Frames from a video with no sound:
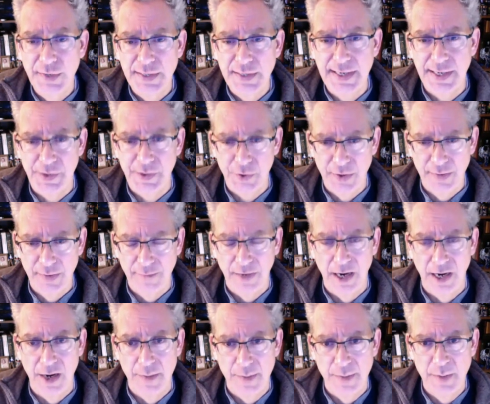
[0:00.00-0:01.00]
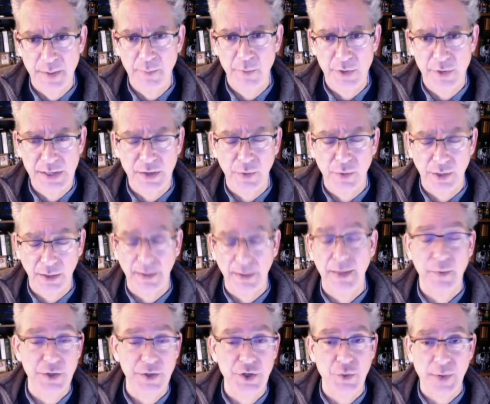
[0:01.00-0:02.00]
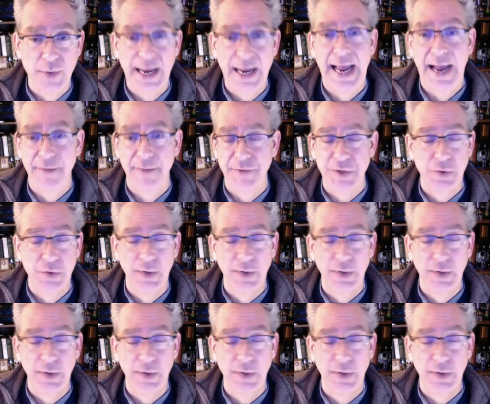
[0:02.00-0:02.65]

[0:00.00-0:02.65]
desert environment pretty quickly, which you would have to.